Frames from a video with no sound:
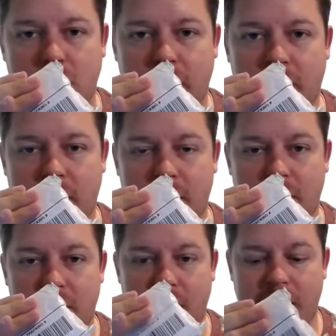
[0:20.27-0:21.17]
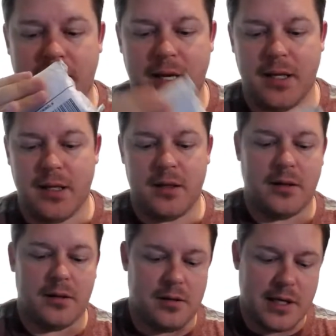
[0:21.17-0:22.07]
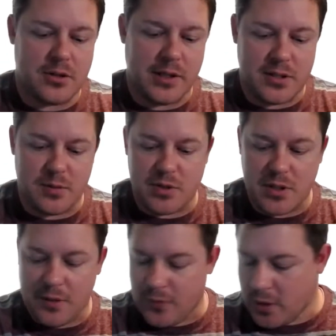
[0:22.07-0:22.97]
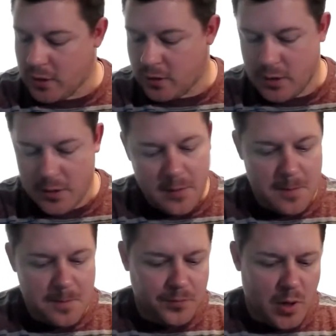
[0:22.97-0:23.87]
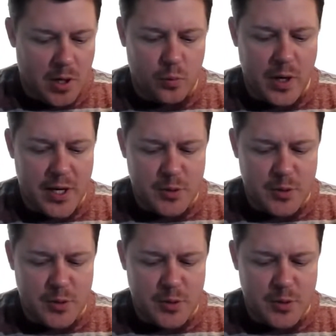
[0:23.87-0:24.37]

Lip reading: and I actually got some stuff on Wish.